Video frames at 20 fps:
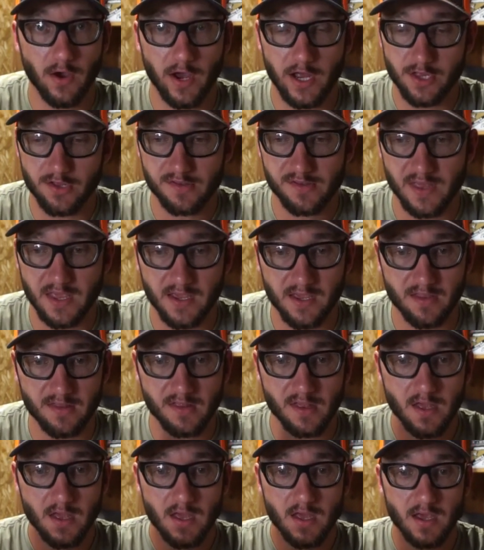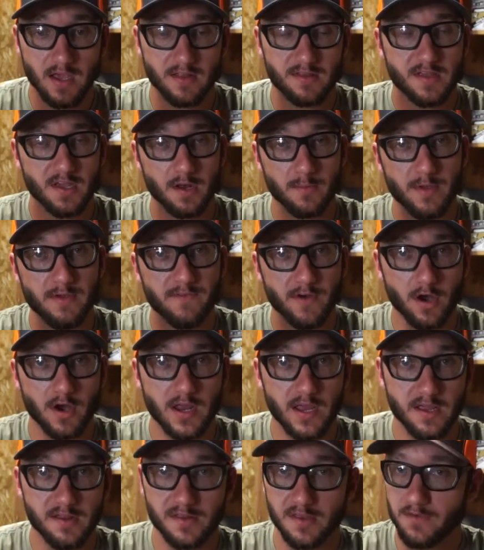I just think it's it's going to be
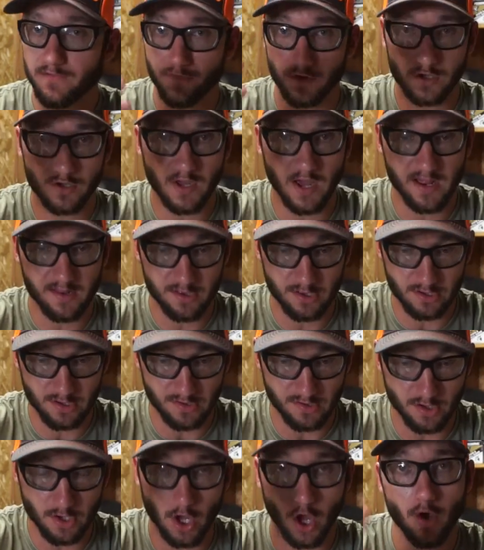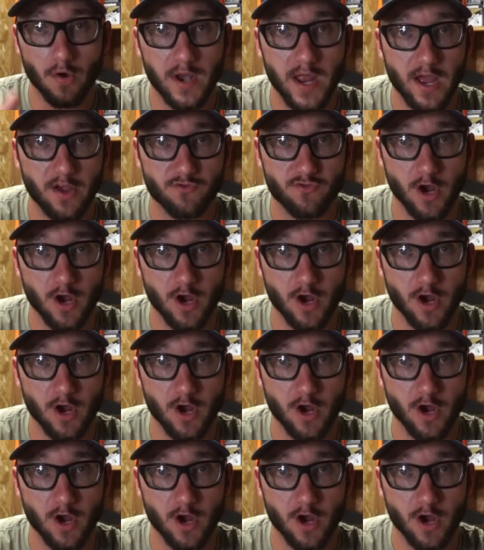very easy for you guys to just go down,